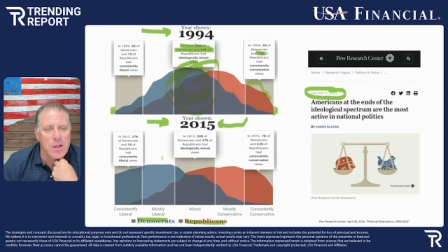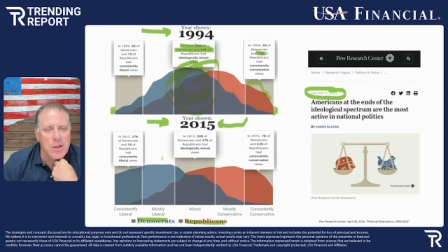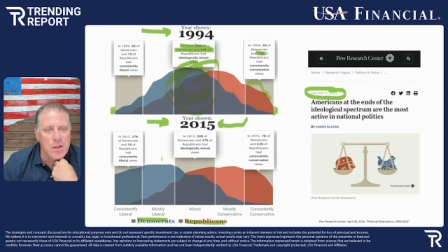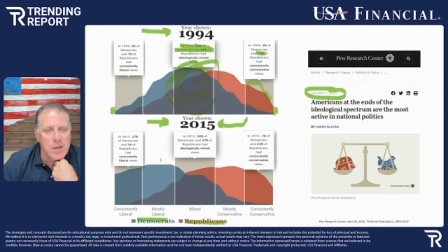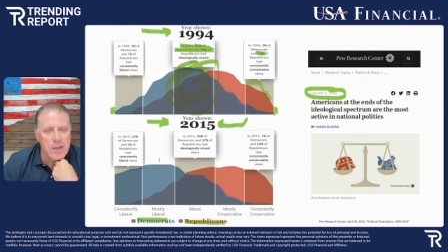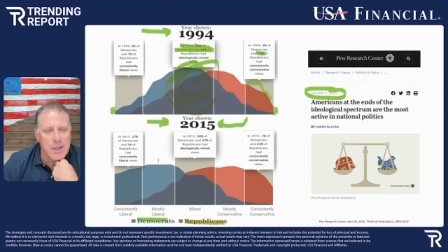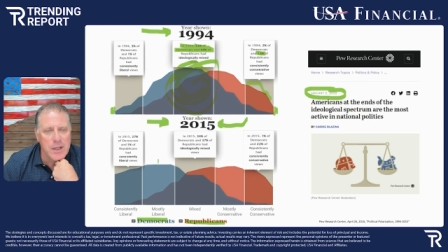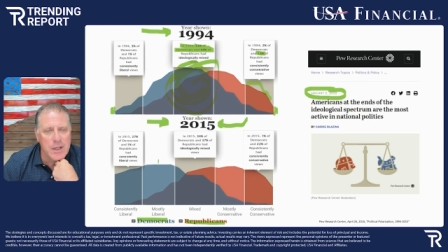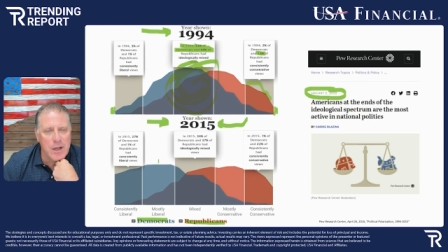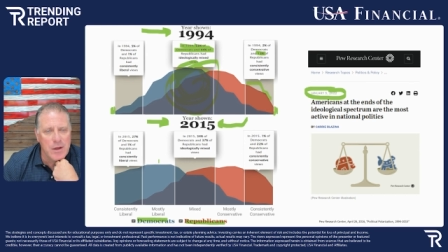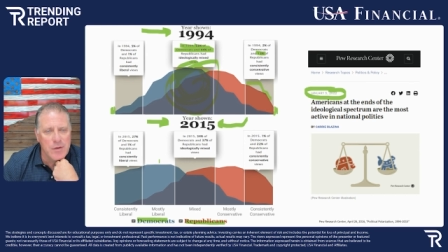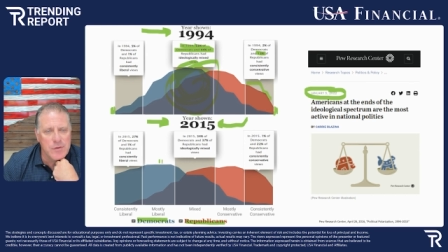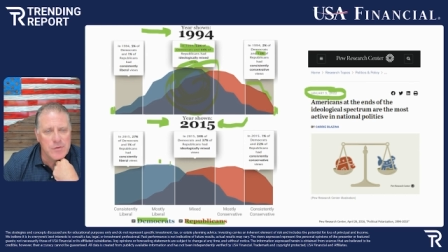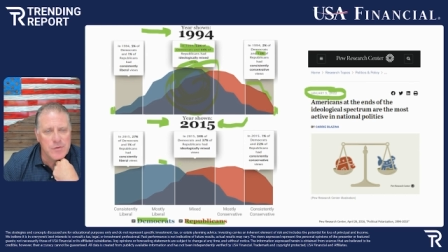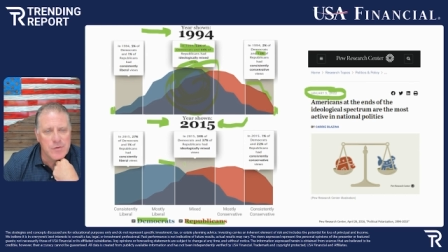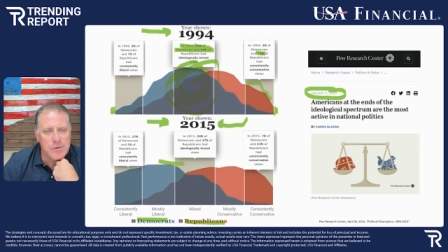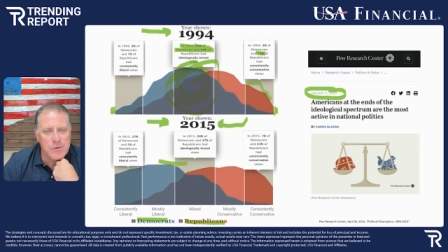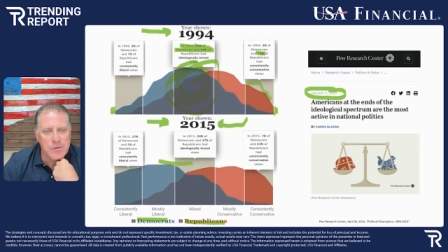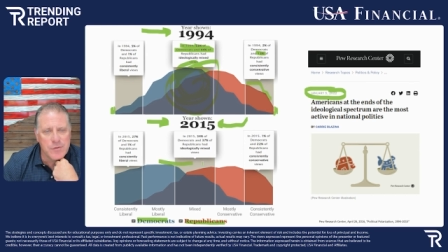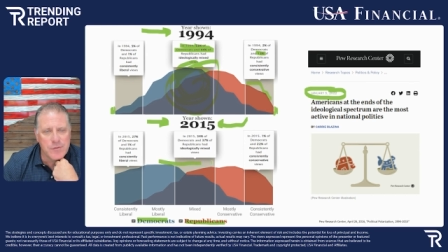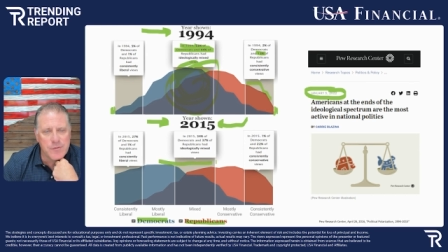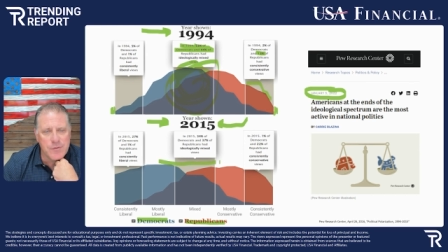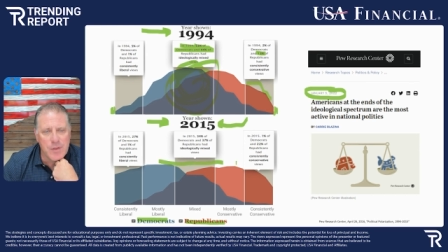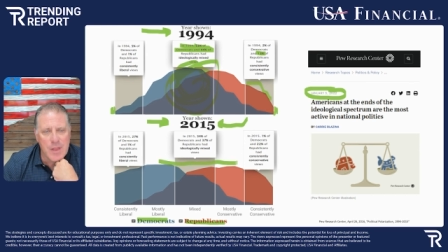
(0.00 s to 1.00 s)
look at how this
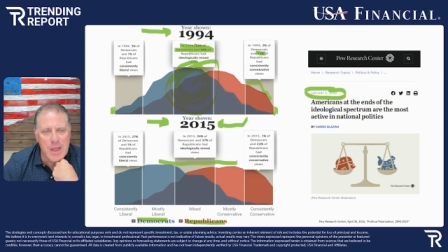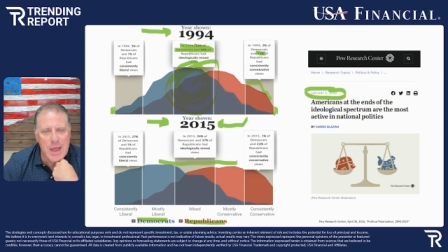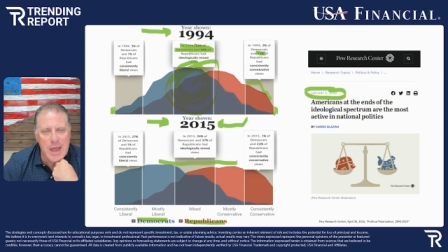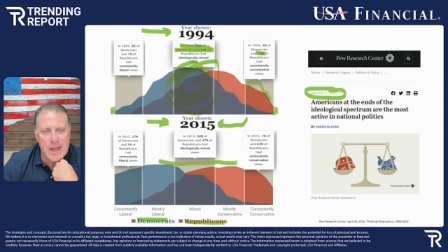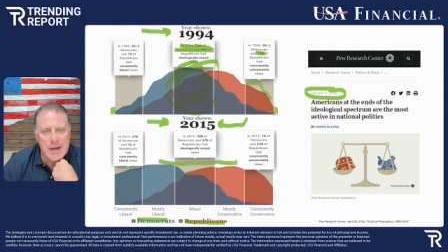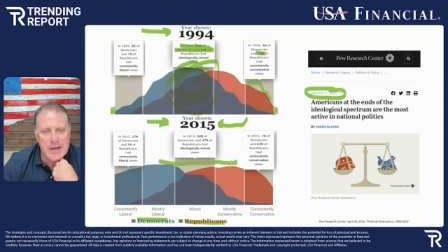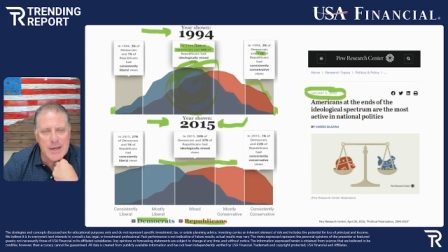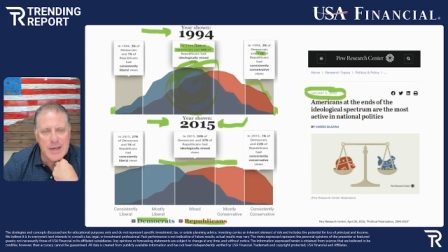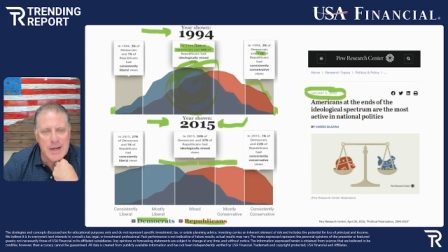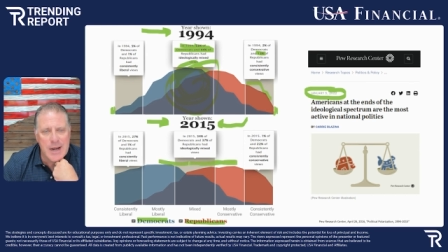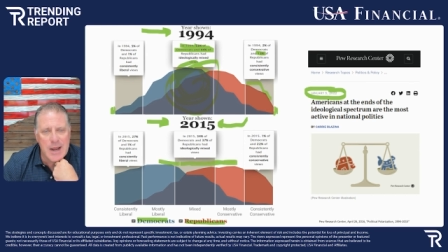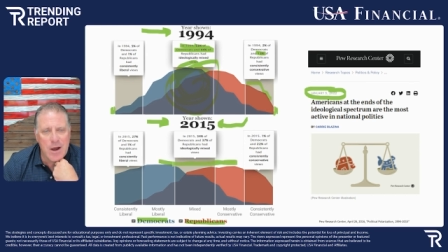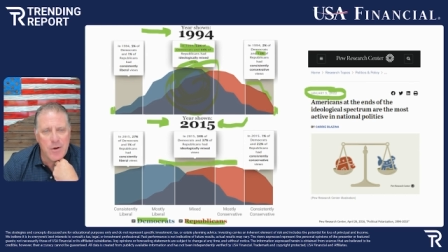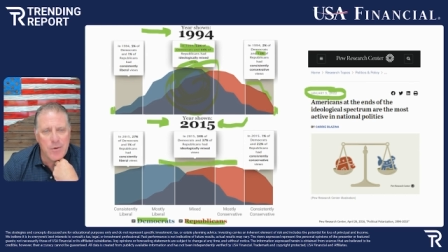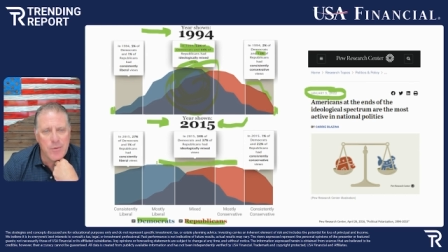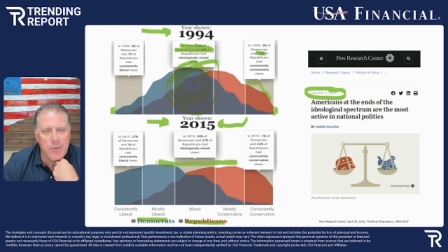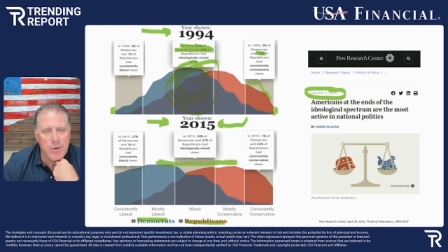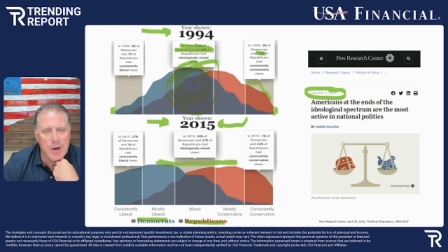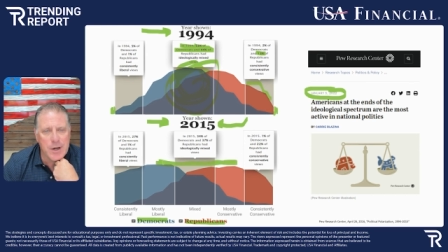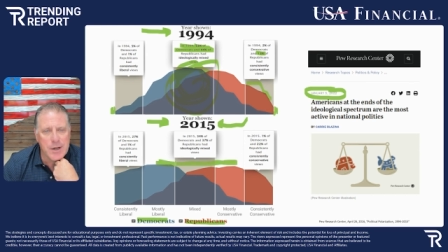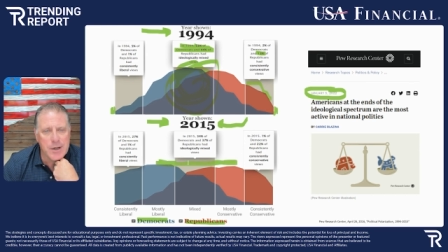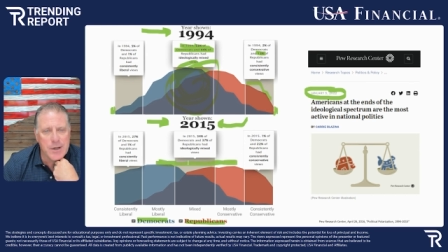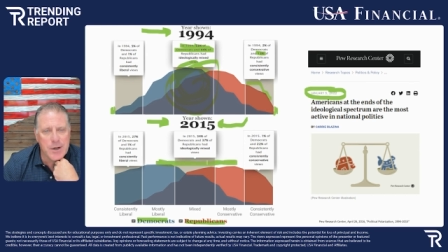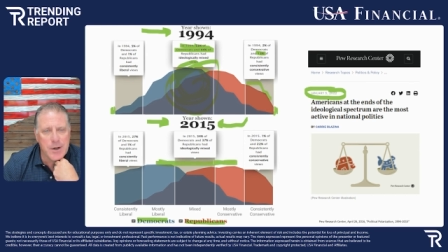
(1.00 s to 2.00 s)
is flattening out
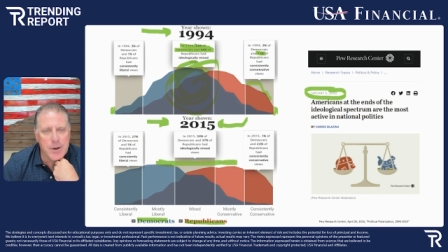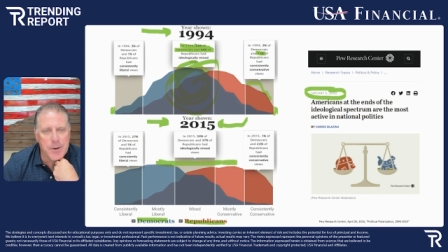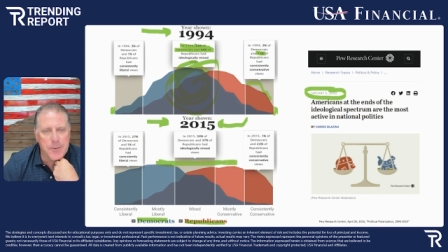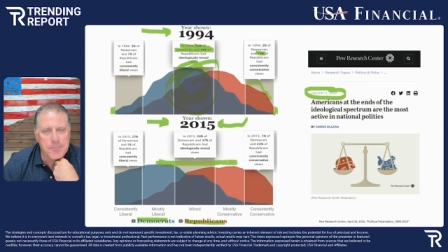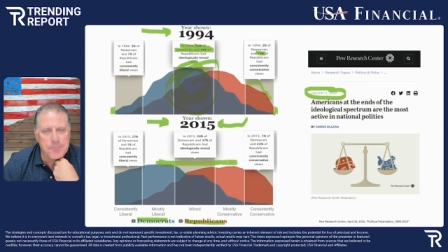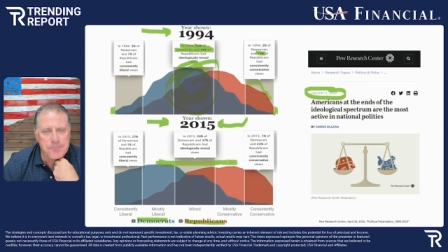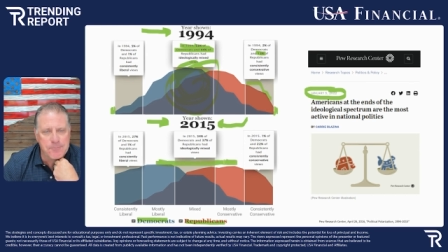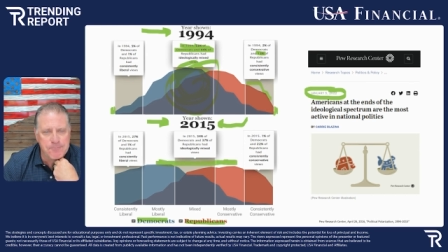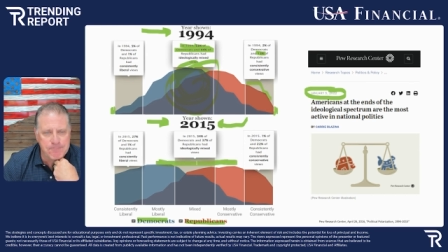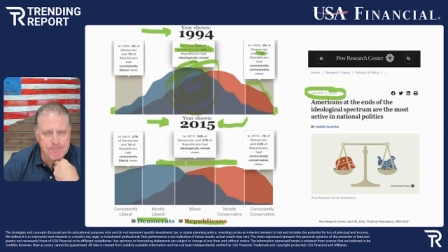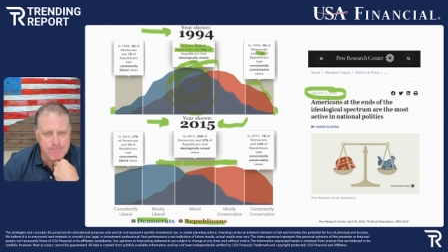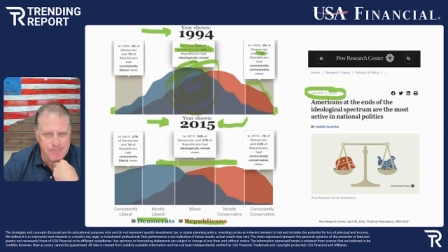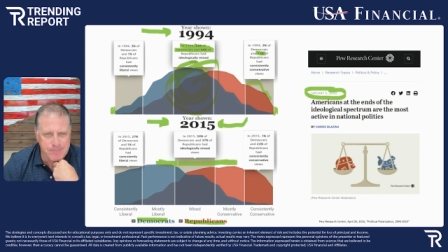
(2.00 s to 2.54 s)
right here.